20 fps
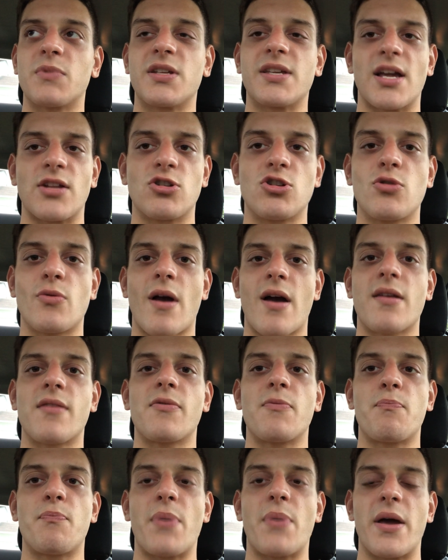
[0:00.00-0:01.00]
gets you out of
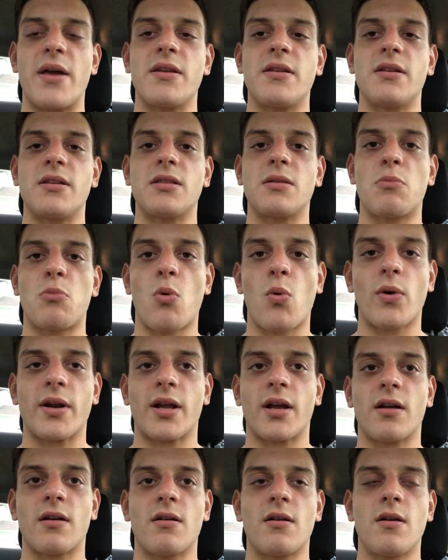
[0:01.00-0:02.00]
the bed in the
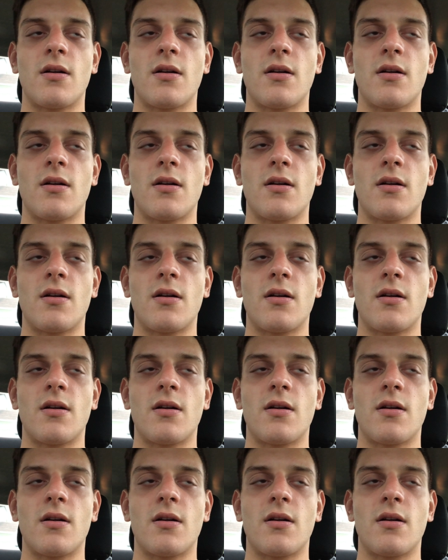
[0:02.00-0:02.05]
morning.